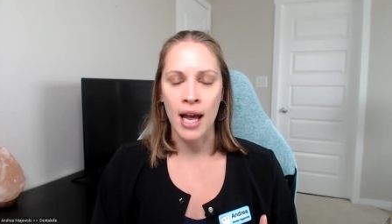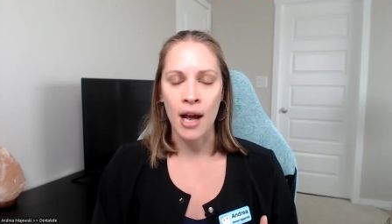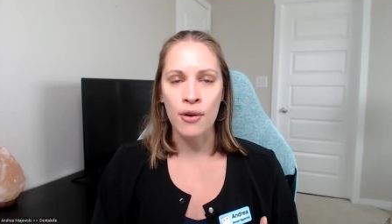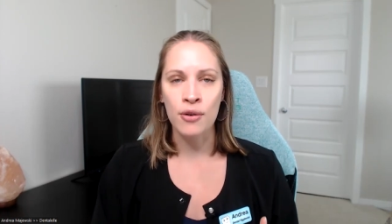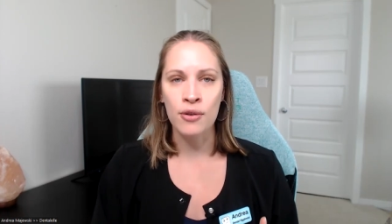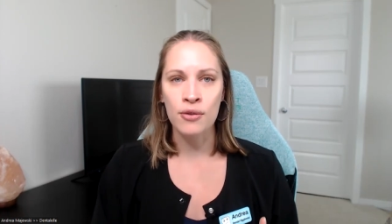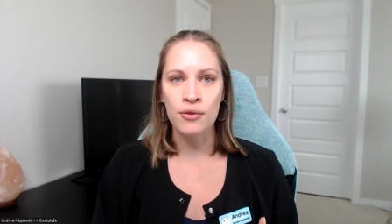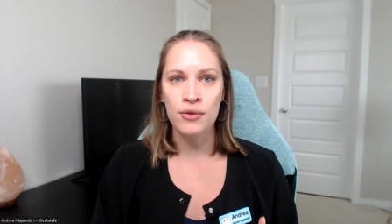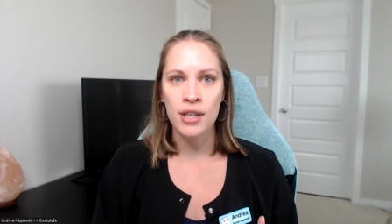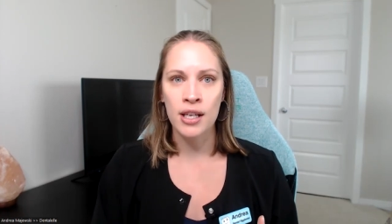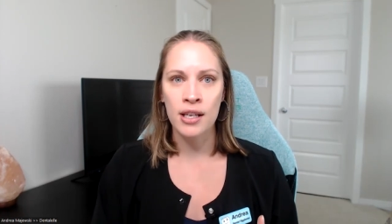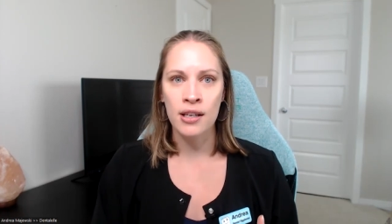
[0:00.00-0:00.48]
How
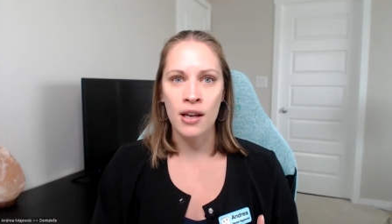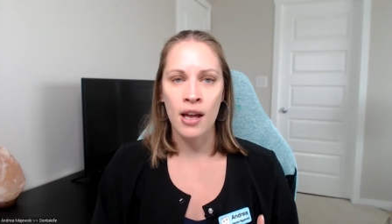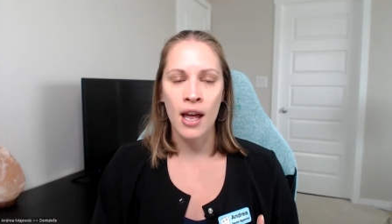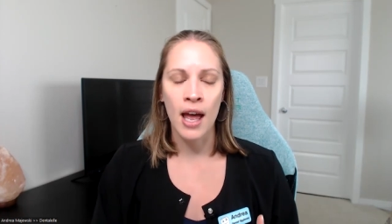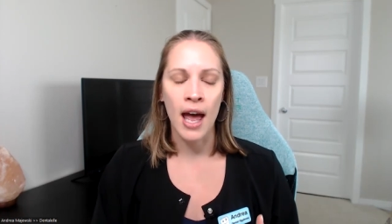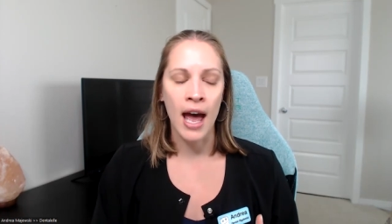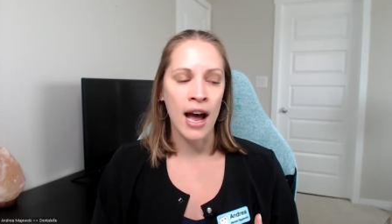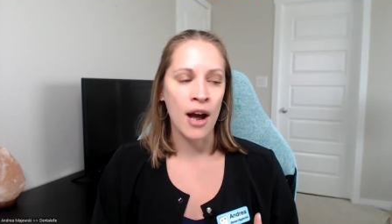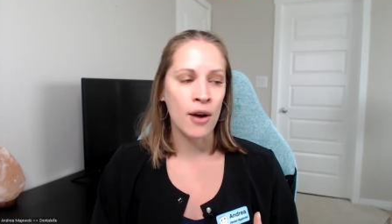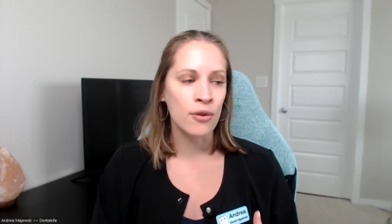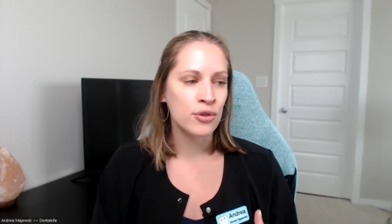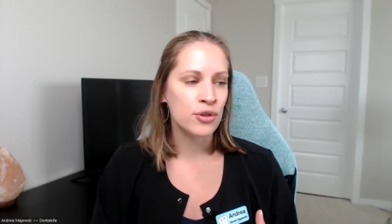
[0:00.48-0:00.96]
do
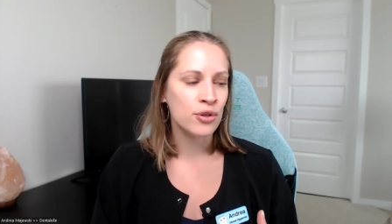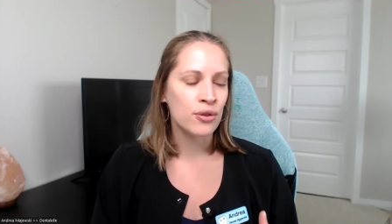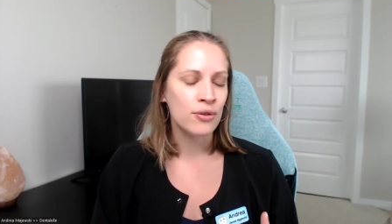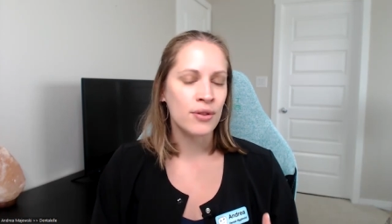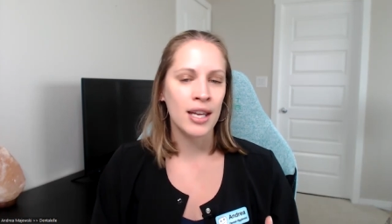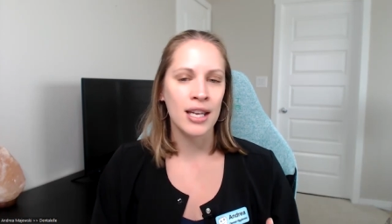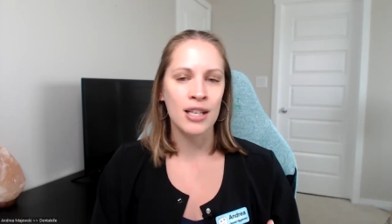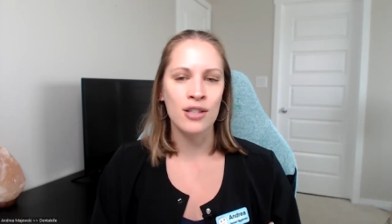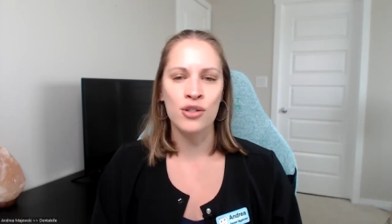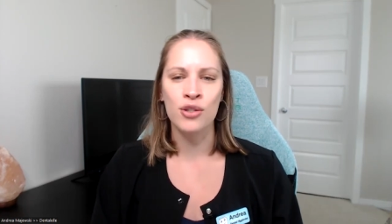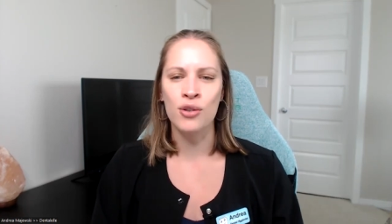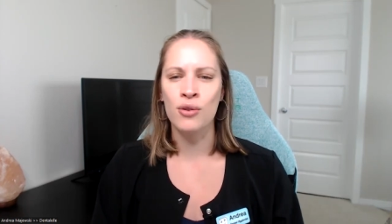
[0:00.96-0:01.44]
they how
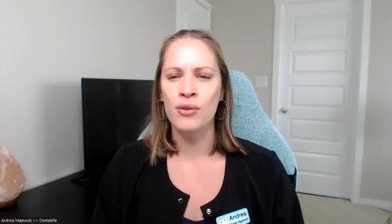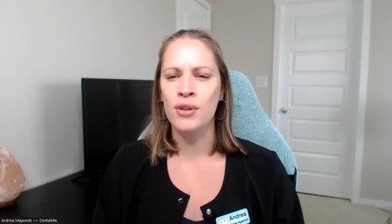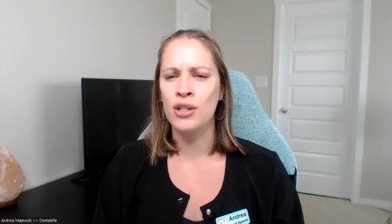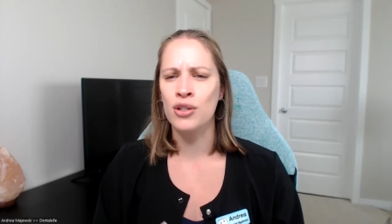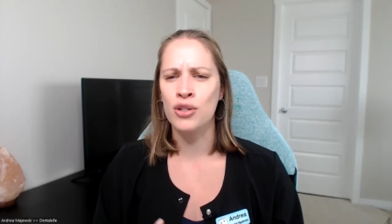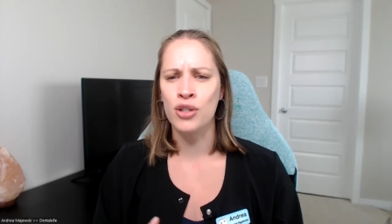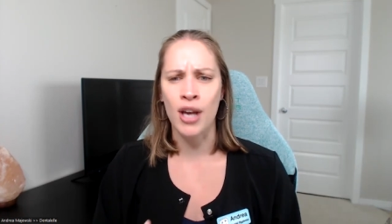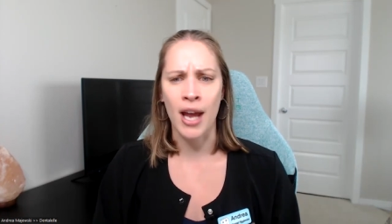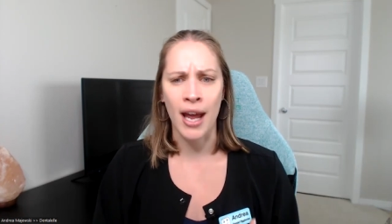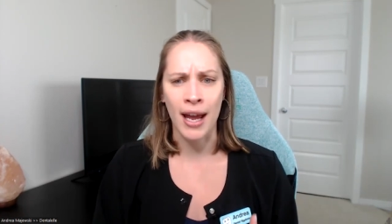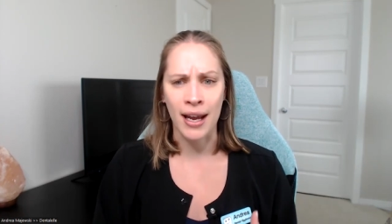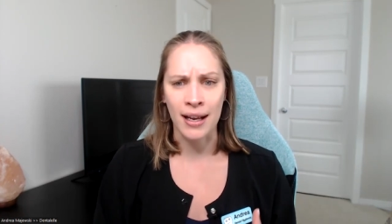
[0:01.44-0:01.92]
do they do
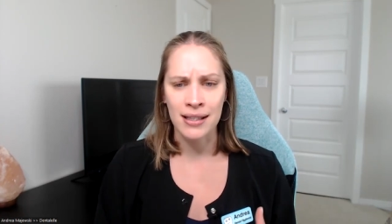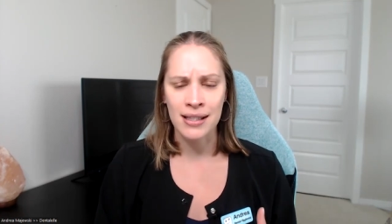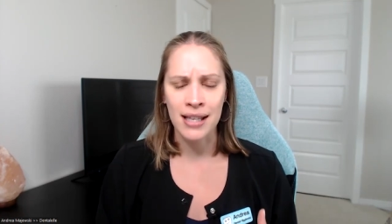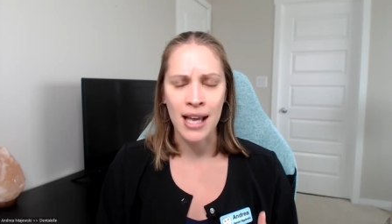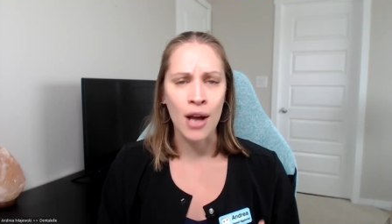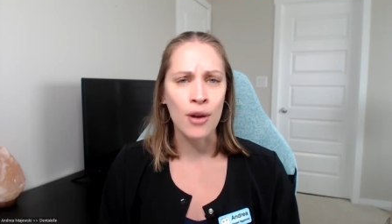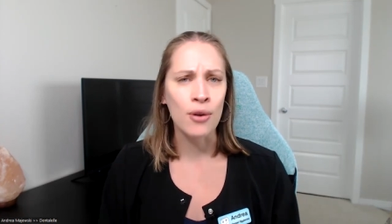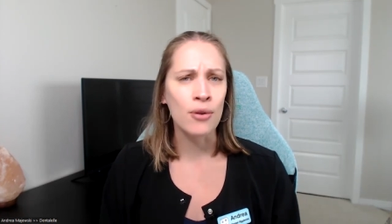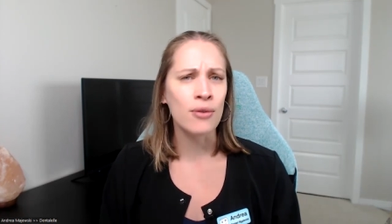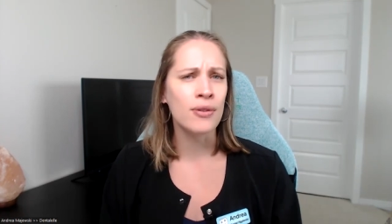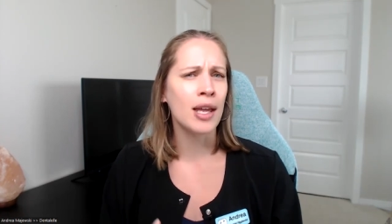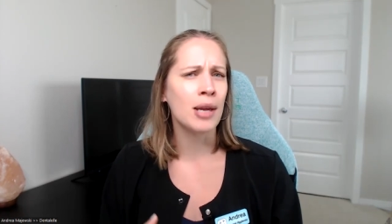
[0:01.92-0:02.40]
the checks?
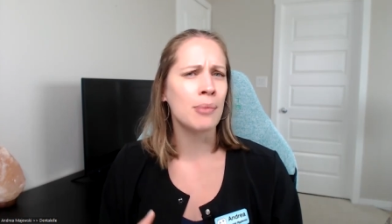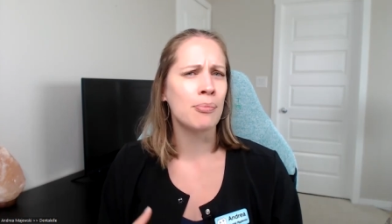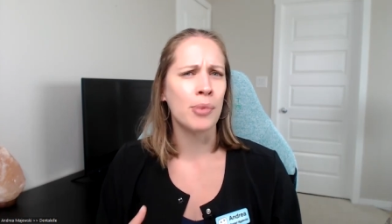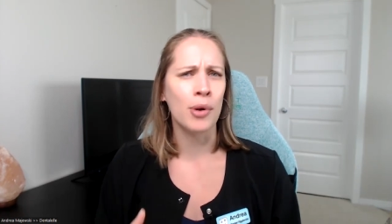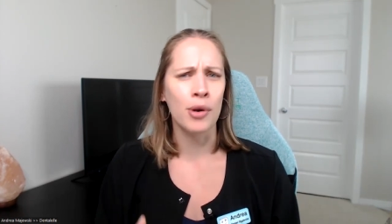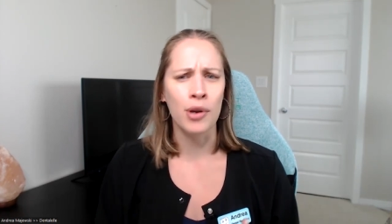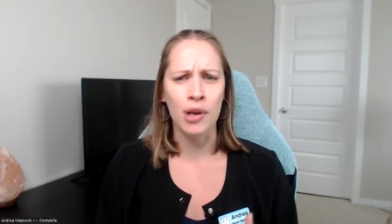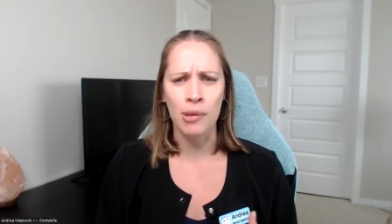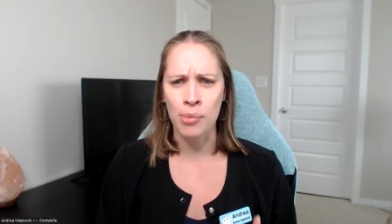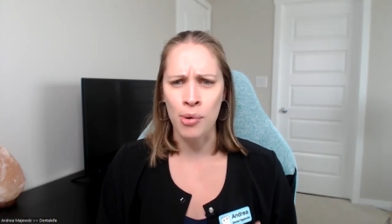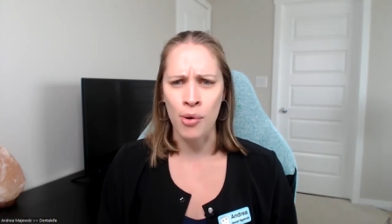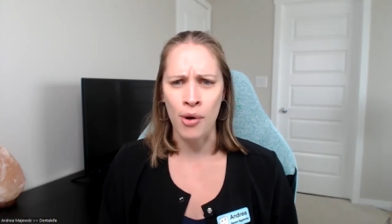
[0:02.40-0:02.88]
How do they
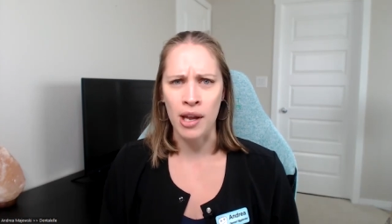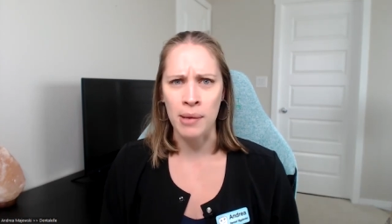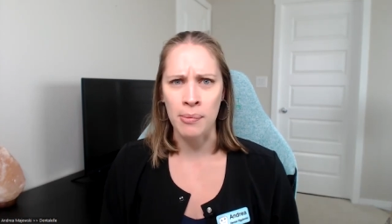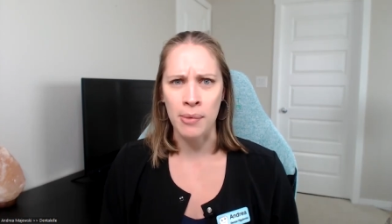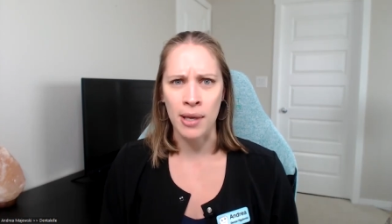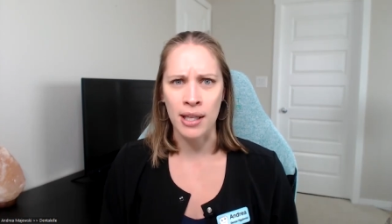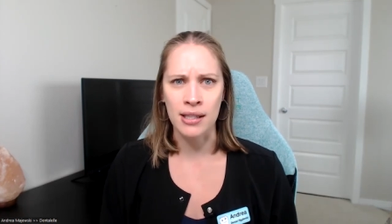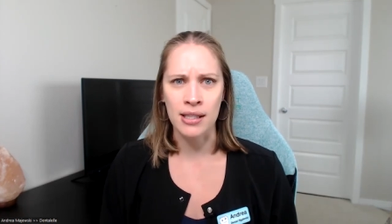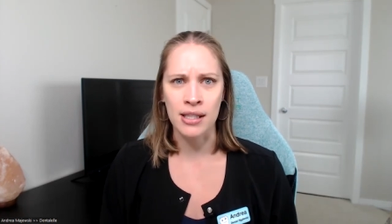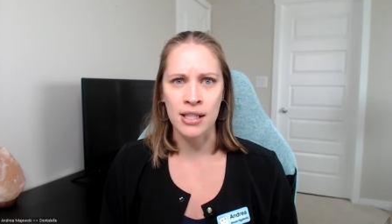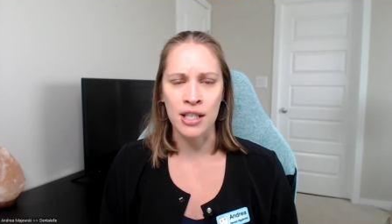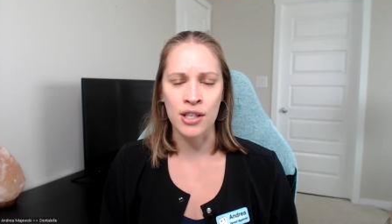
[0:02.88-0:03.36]
book
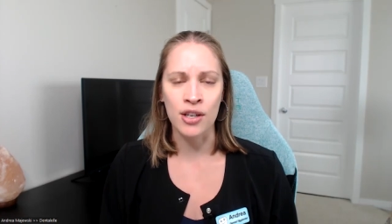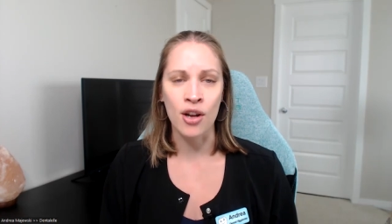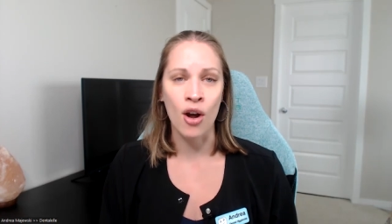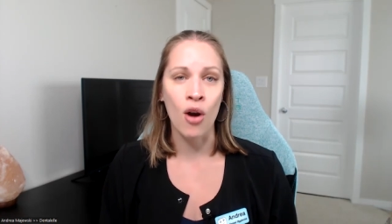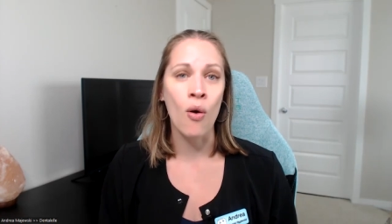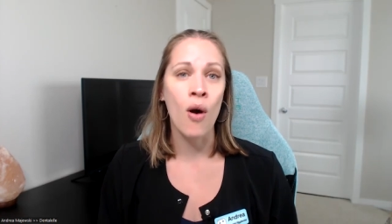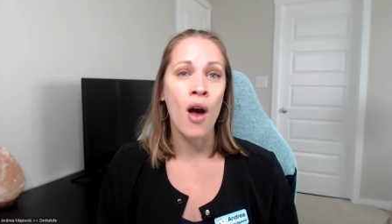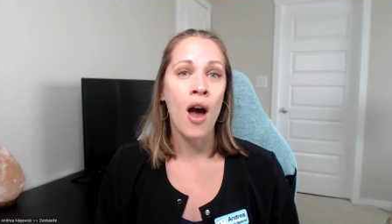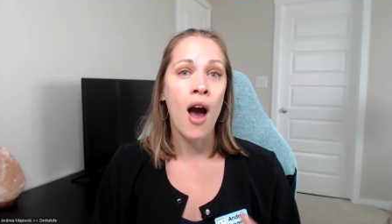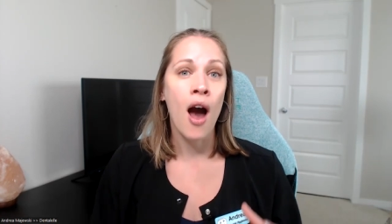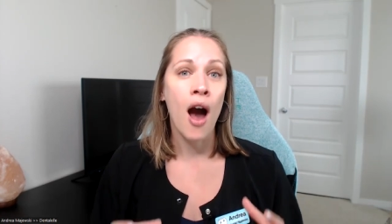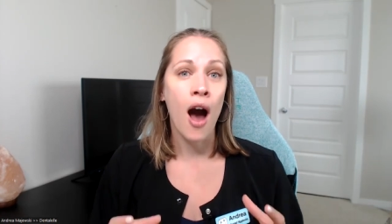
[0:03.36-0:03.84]
appointments? You
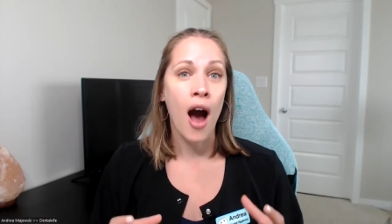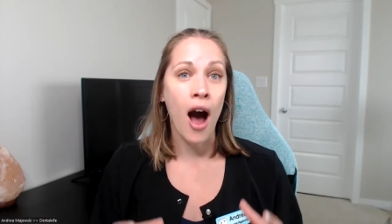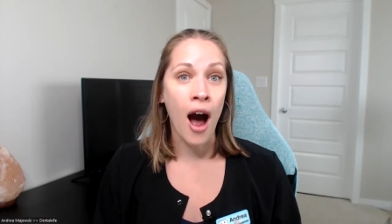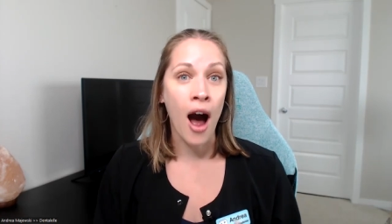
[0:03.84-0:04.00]
know,